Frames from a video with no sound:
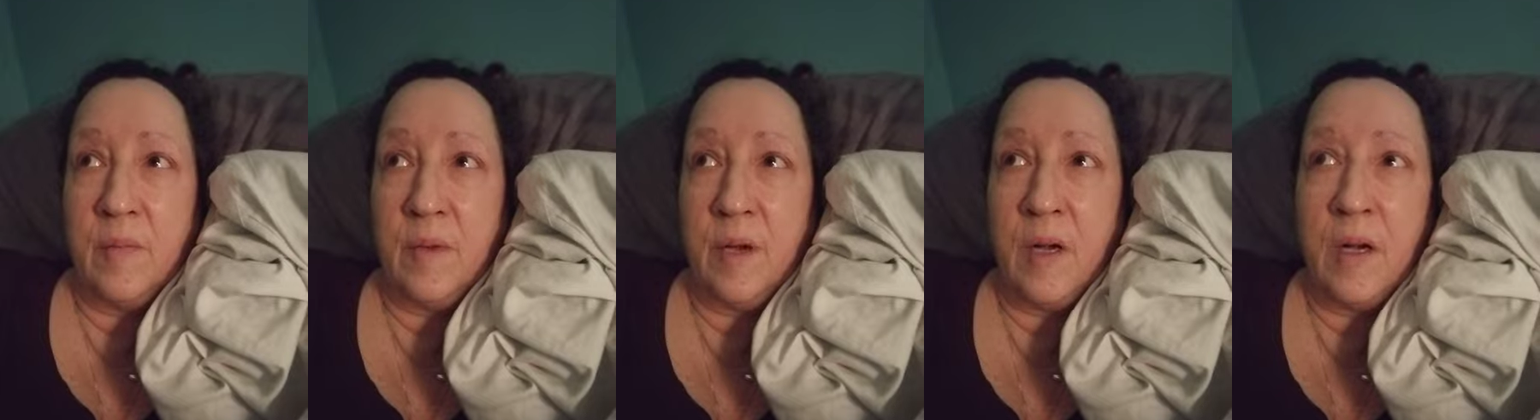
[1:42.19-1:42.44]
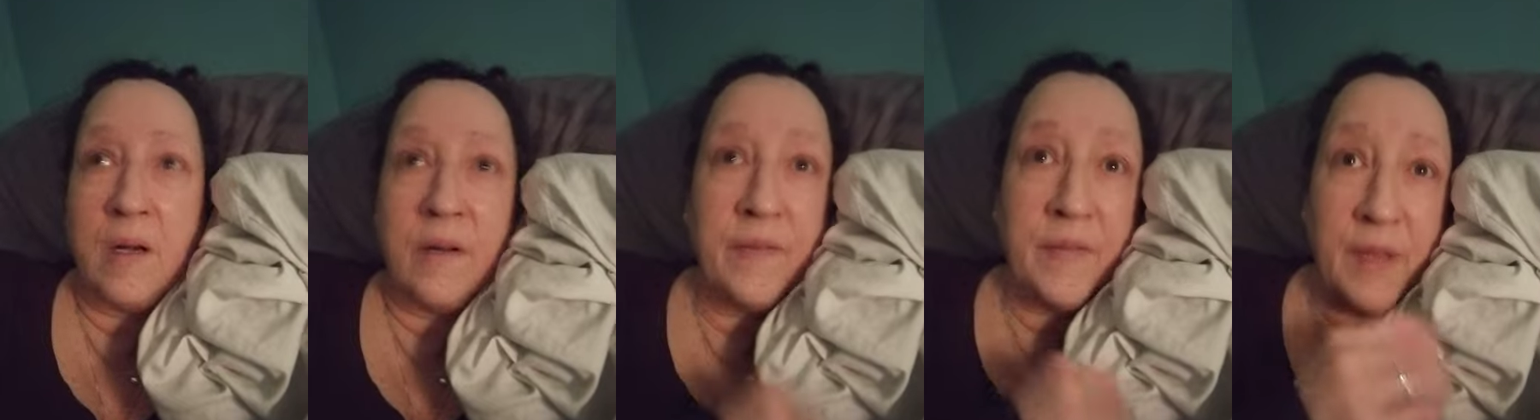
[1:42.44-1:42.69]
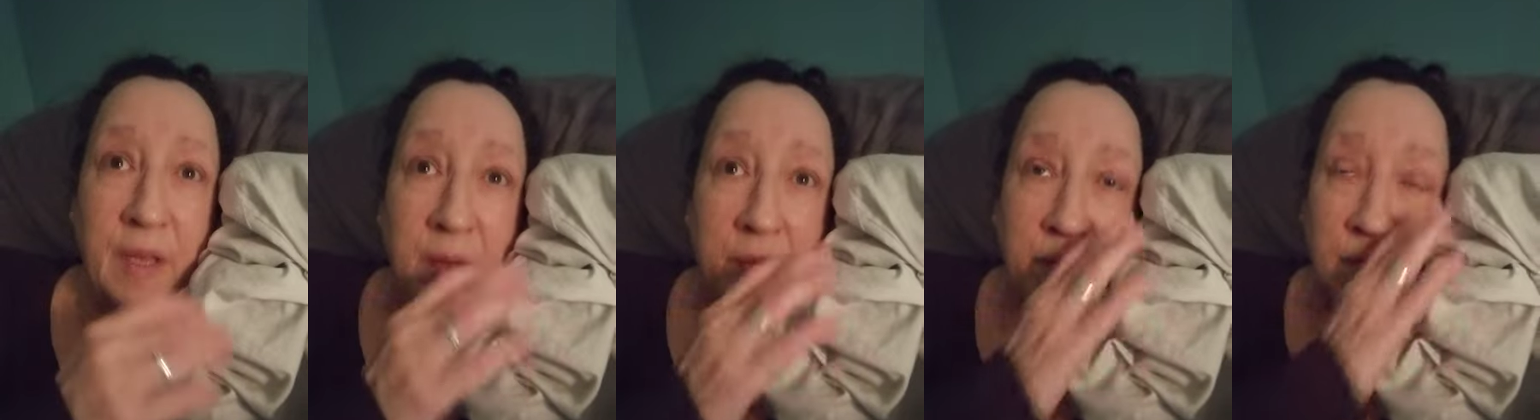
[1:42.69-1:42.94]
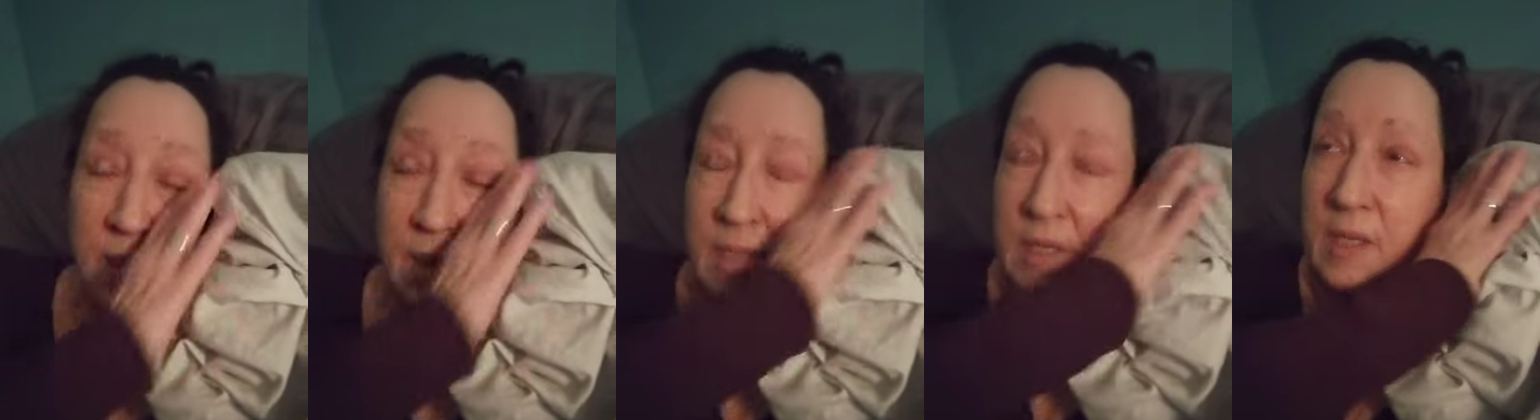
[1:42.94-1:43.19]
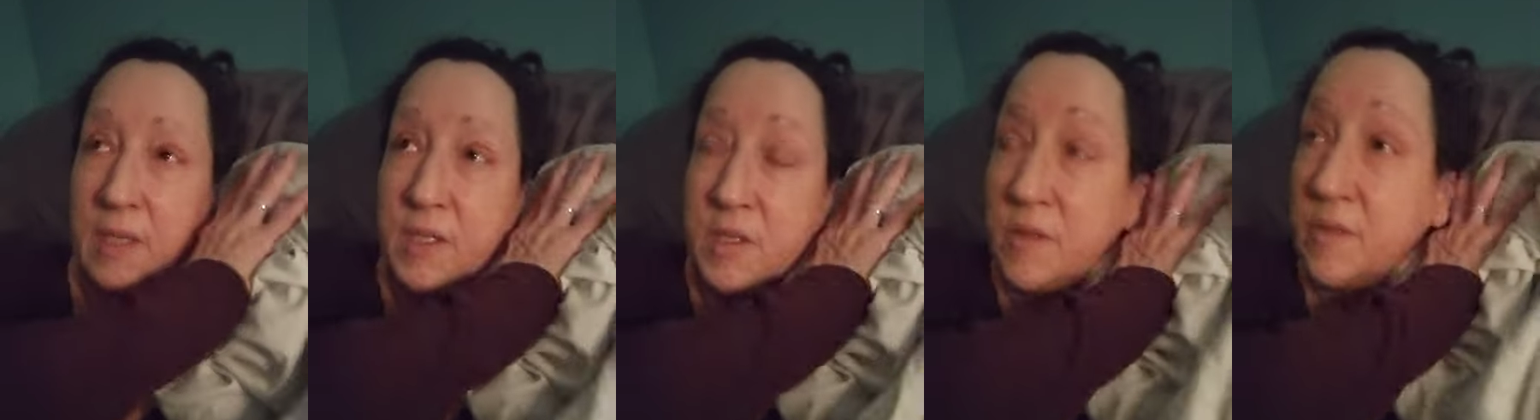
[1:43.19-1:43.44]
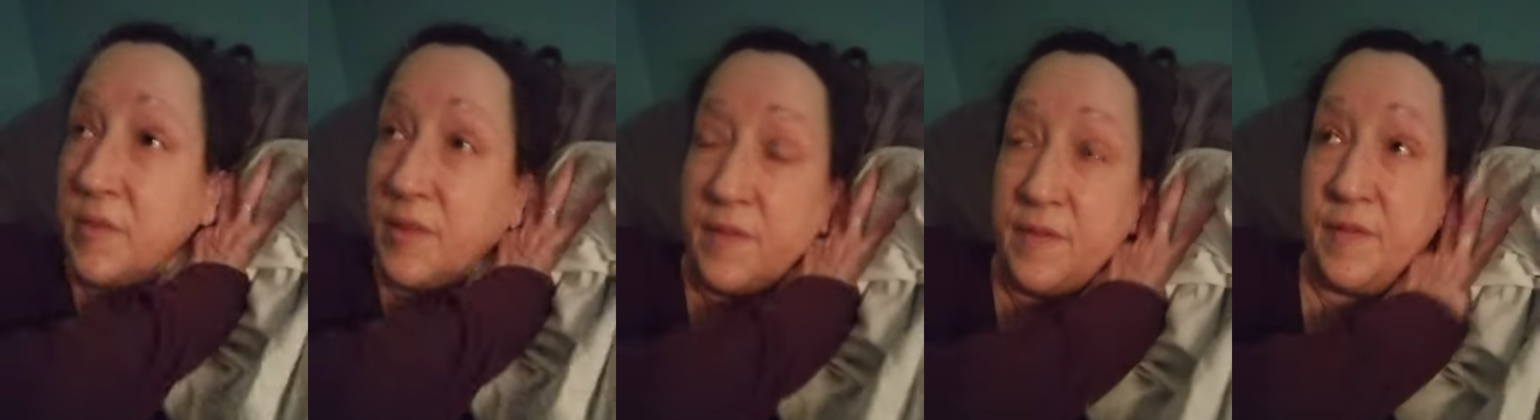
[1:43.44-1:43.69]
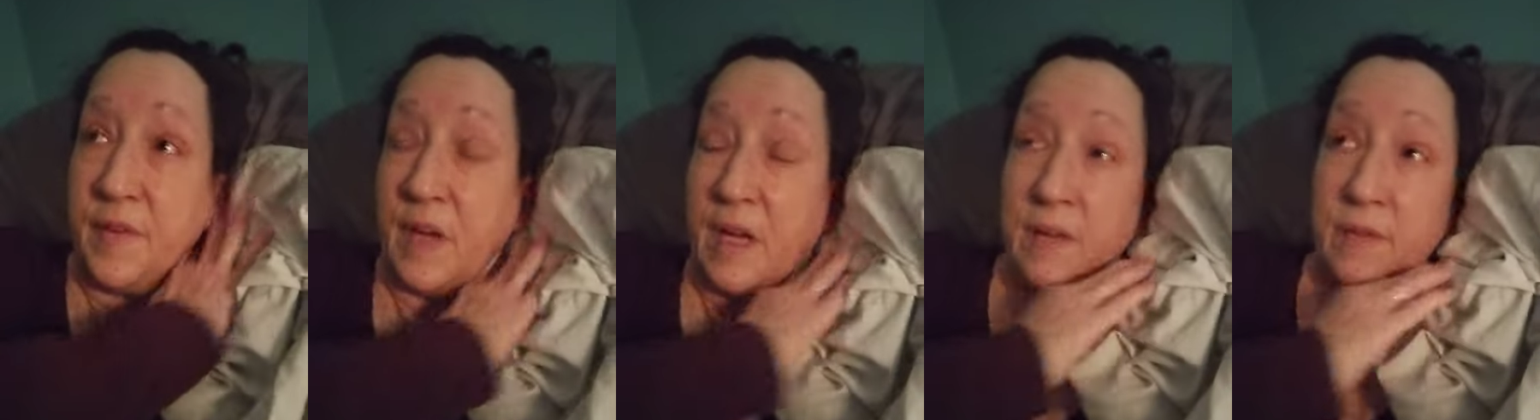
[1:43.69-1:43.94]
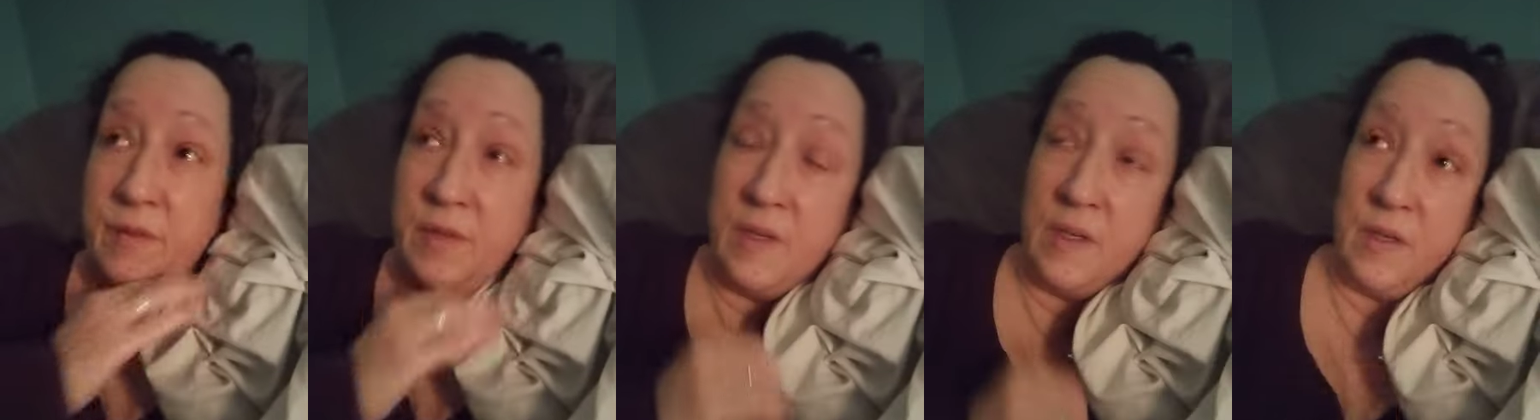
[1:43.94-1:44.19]
I'm off that medication for
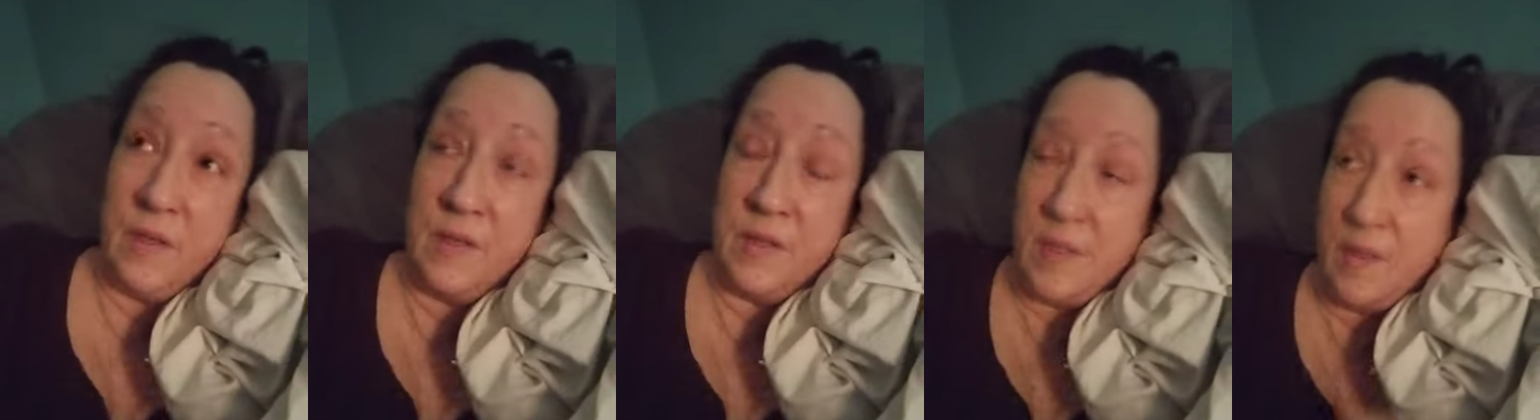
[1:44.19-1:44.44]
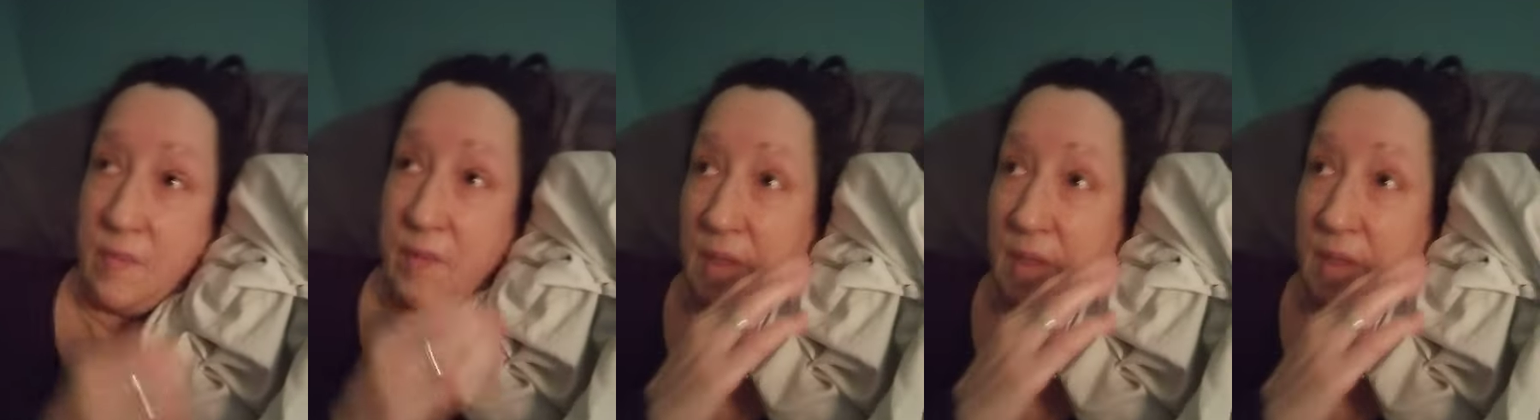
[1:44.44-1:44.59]
five years.